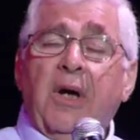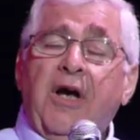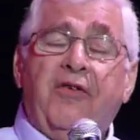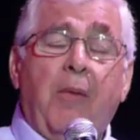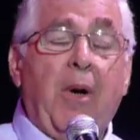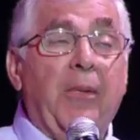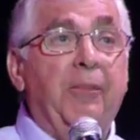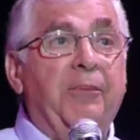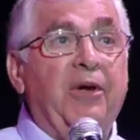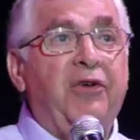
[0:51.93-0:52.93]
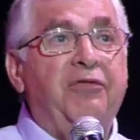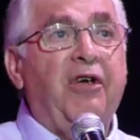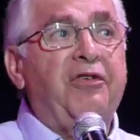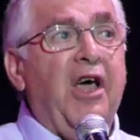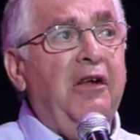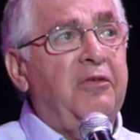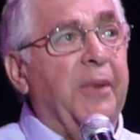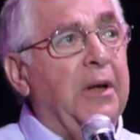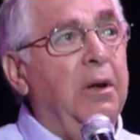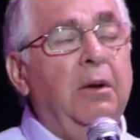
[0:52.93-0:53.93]
He says, I'm a
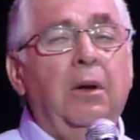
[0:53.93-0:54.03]
salesman.